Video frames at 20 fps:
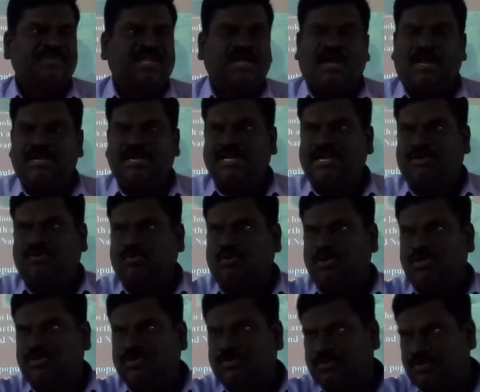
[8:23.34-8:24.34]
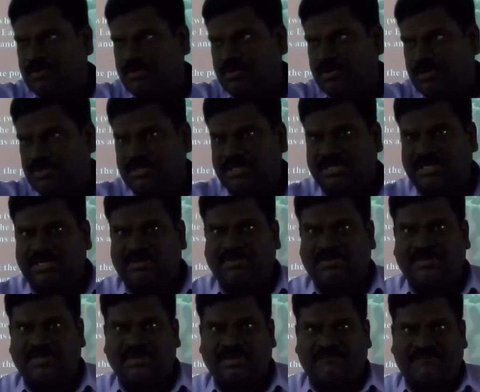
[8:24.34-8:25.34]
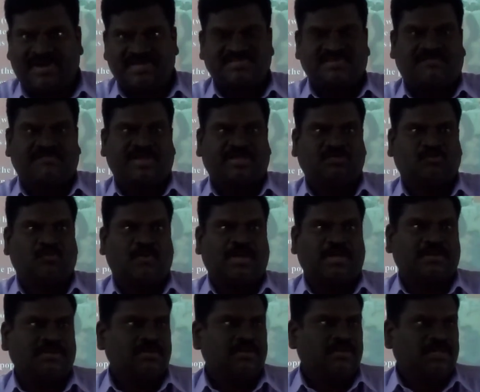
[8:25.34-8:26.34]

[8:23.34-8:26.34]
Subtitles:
I already told you that the effects of earthquake.